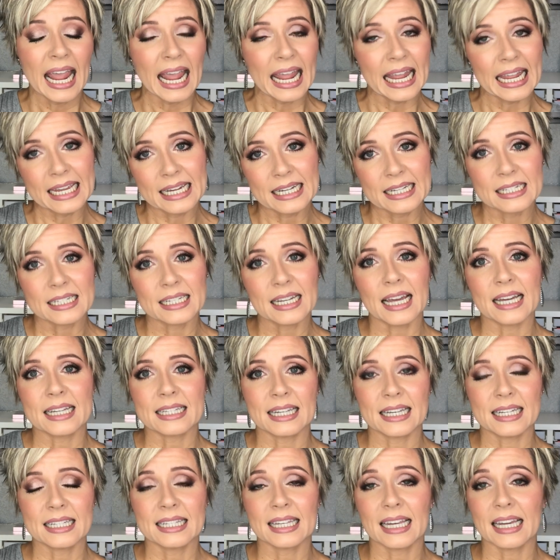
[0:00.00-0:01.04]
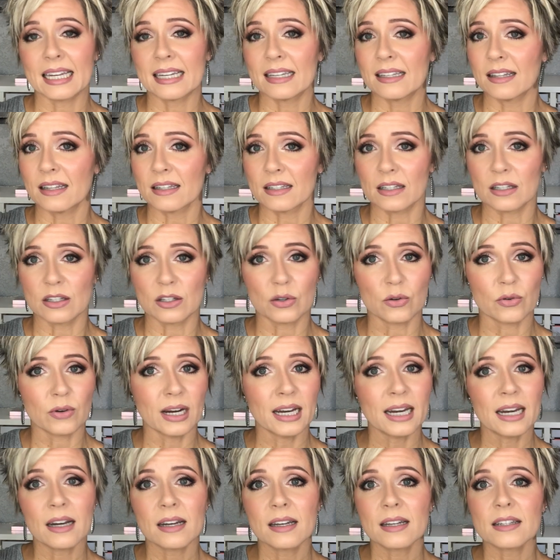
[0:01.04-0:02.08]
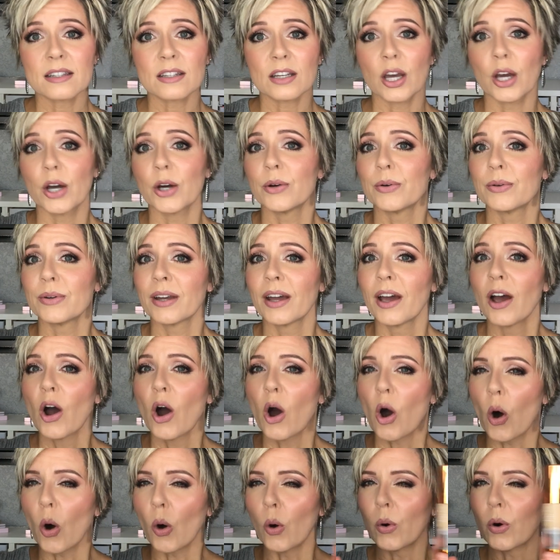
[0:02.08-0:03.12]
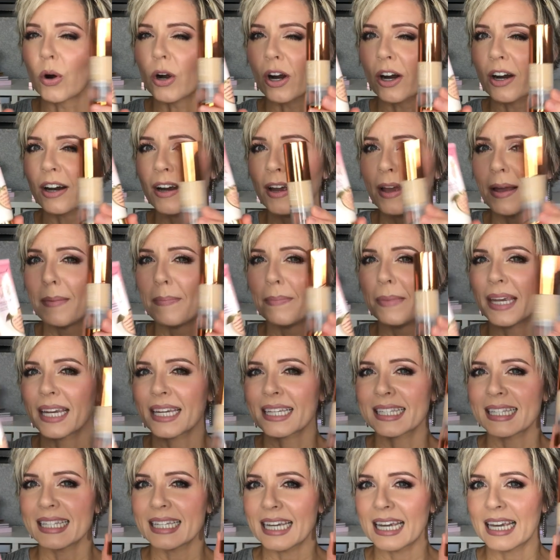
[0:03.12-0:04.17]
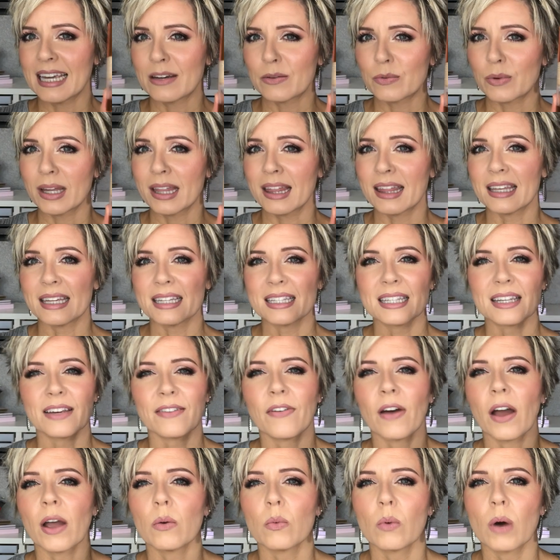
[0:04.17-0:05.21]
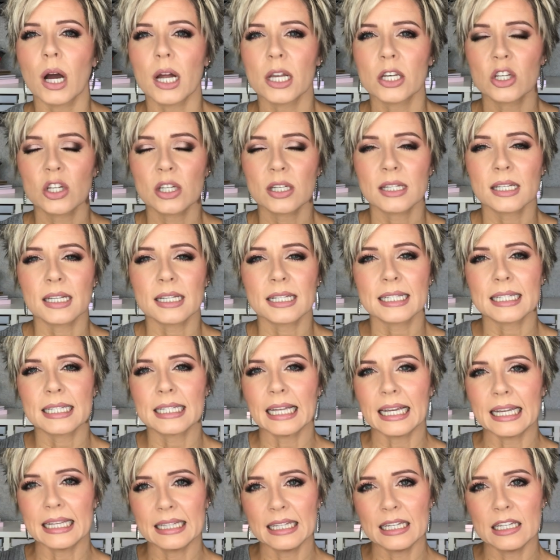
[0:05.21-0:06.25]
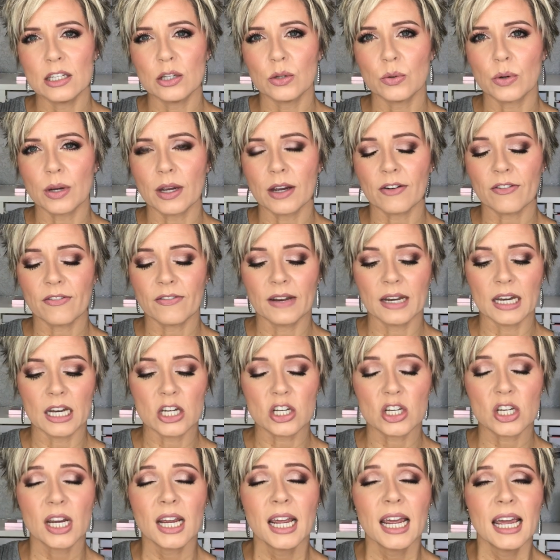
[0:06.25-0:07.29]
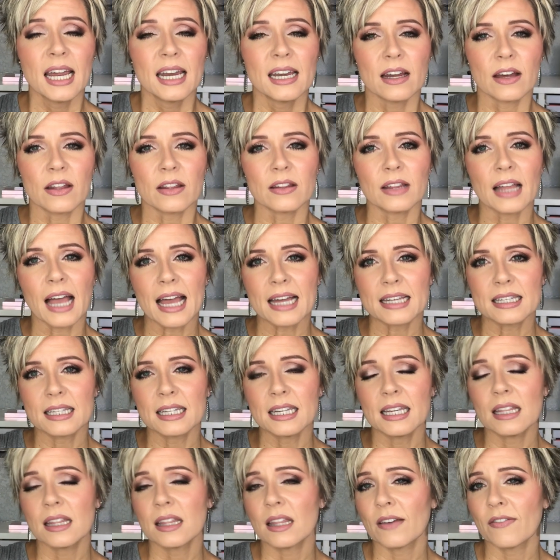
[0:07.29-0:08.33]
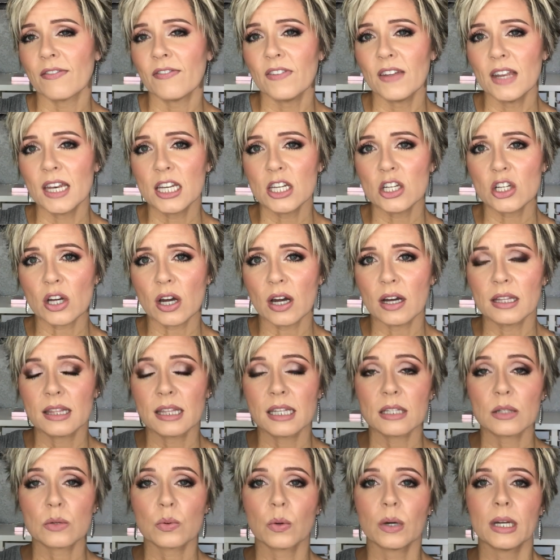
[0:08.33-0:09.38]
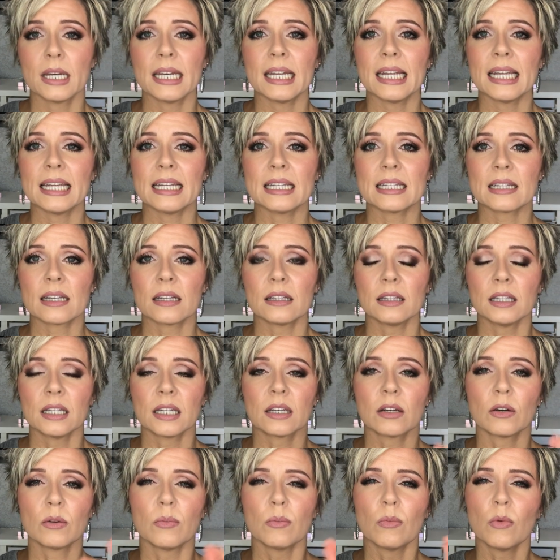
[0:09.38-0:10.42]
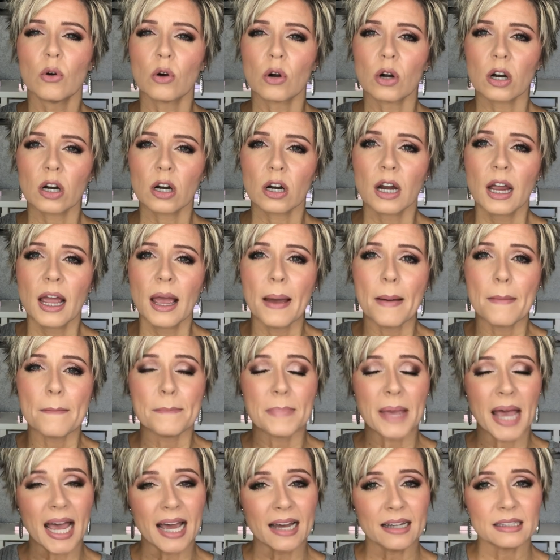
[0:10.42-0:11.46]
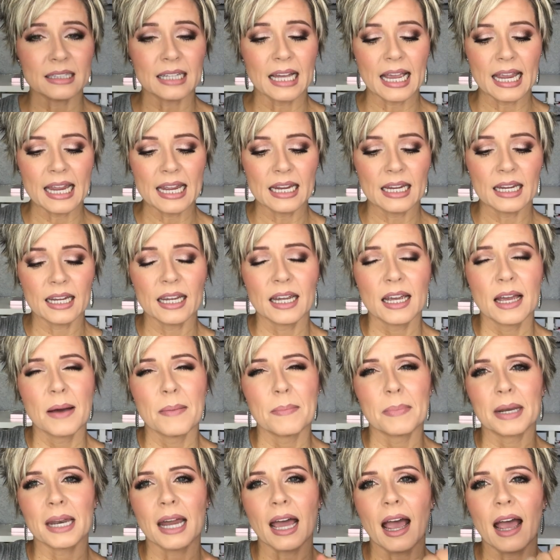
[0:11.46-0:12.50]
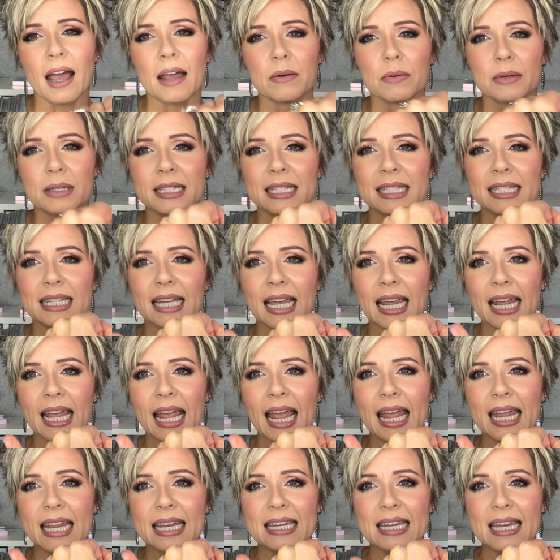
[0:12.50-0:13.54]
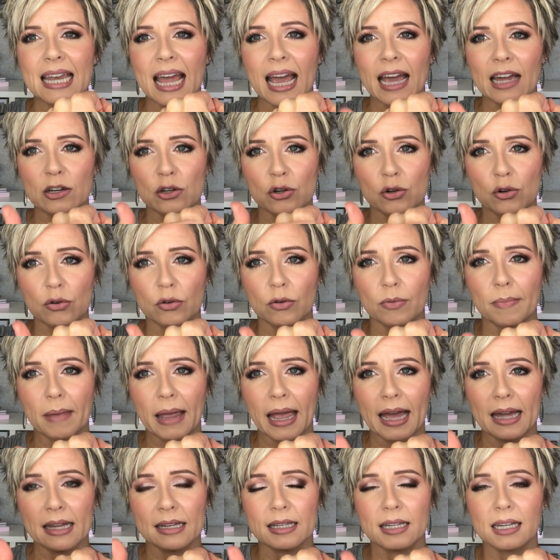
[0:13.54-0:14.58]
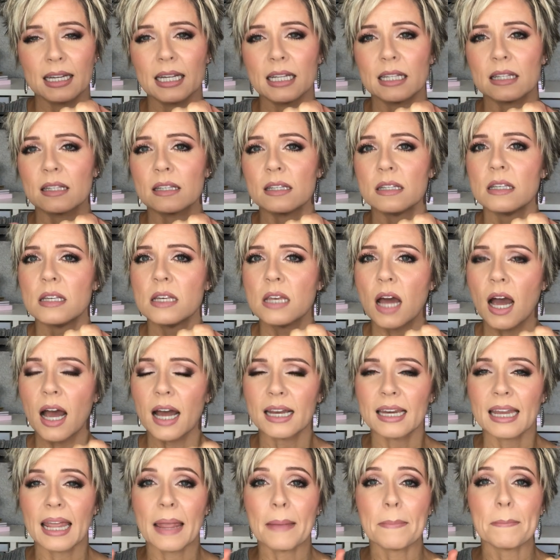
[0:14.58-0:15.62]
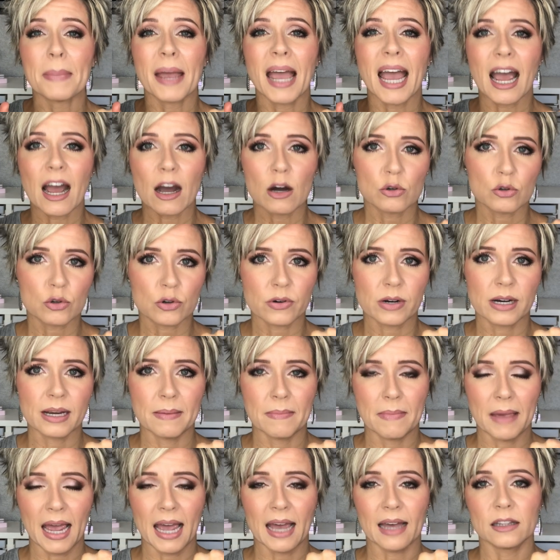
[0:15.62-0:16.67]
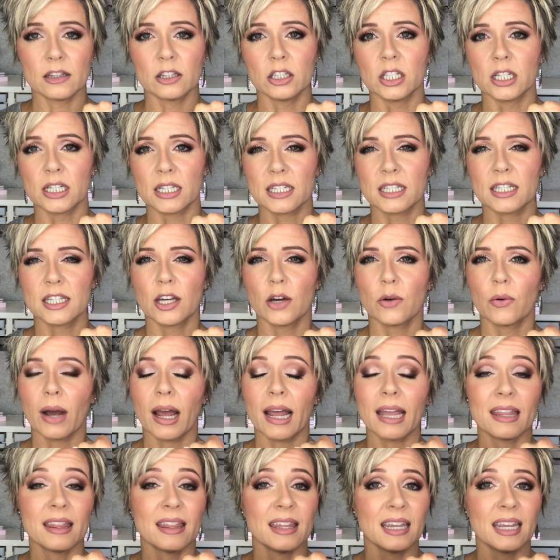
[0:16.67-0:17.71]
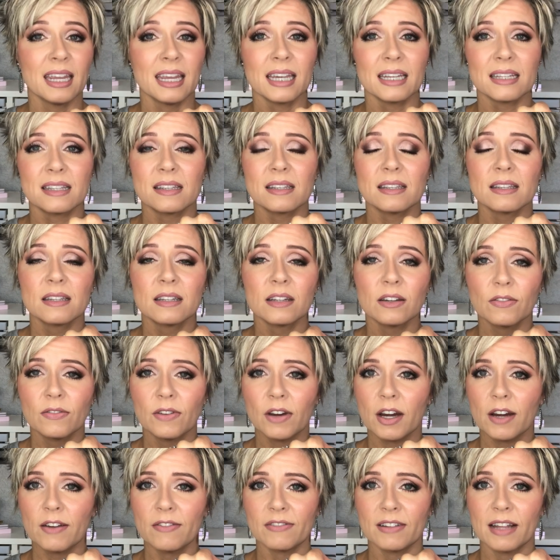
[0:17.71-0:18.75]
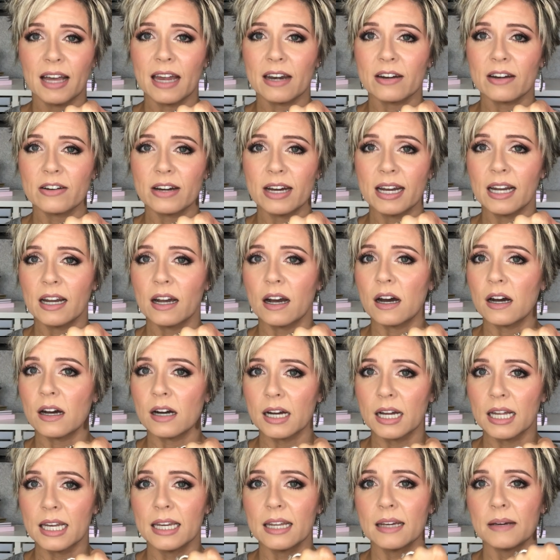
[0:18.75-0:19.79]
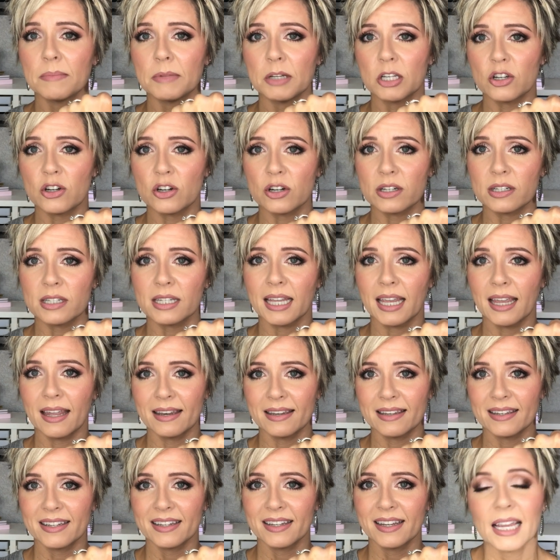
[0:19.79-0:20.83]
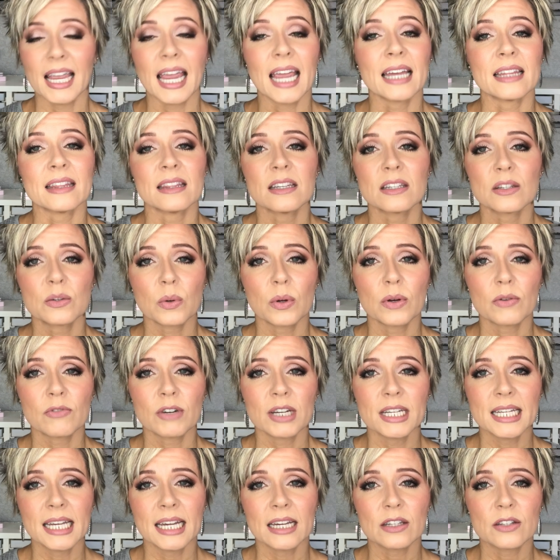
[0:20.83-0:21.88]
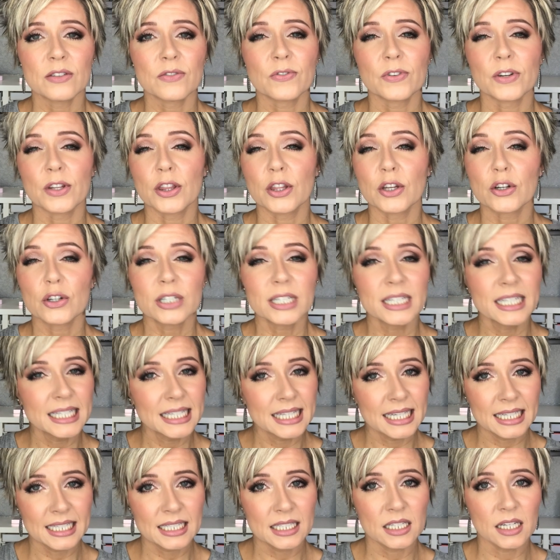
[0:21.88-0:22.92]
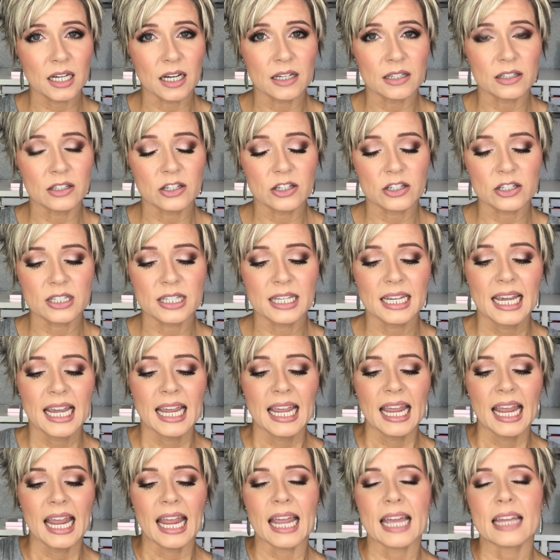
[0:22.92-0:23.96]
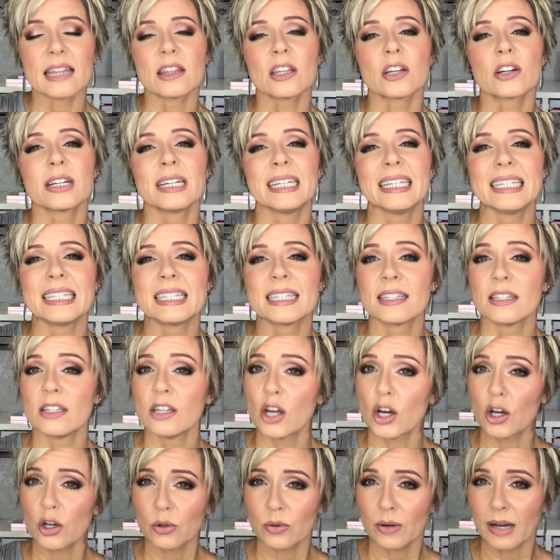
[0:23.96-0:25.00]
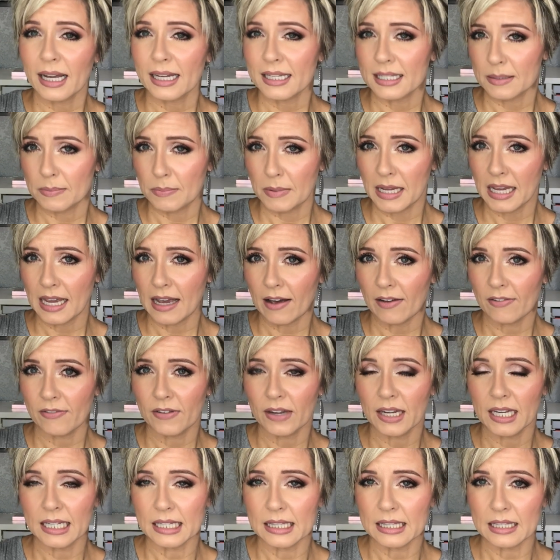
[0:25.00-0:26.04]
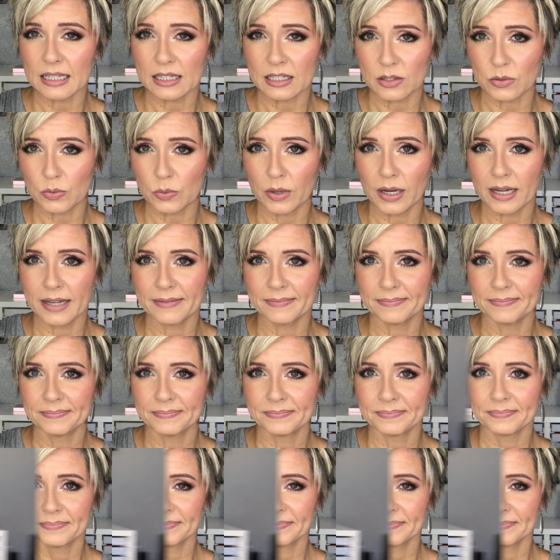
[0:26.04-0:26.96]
And as I said, this is great on its own or mixed in with this if I want just a slightly dewier finish. Now lastly, the finish on this one is a little more matte-like, but I would say a natural matte. It's not a powdery matte look, so I think it's still very flattering on mature skin. And this one retails for $36 and there is no SPF in this one.